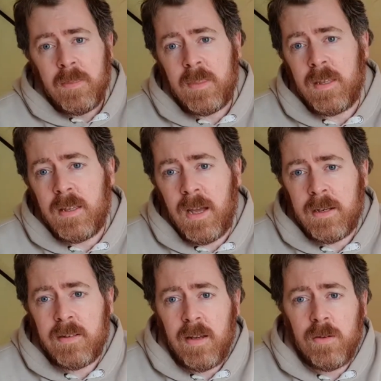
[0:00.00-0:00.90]
The
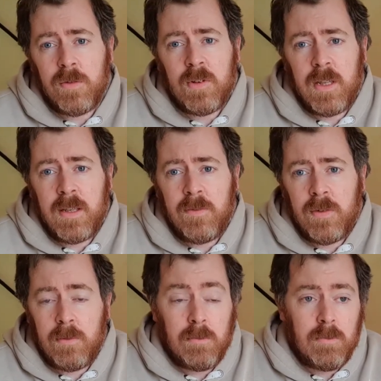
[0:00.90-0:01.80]
anti-tangle
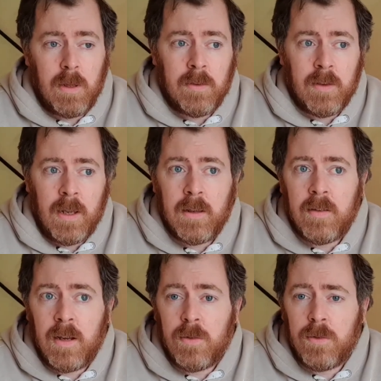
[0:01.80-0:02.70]
sleeves, it's an
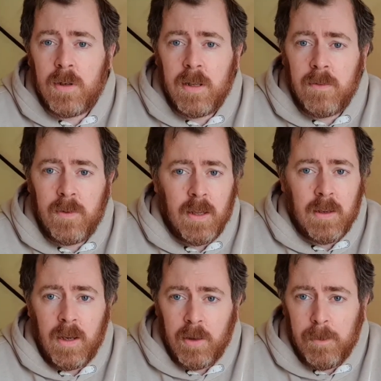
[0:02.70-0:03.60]
anti-tangle sleeve.
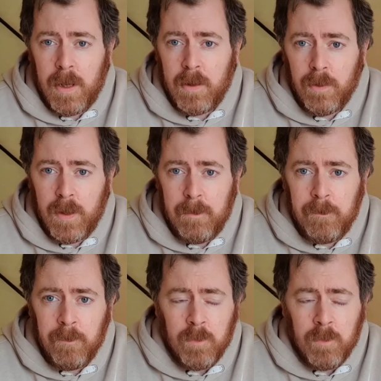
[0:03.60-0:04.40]
Yep, can't complain on them.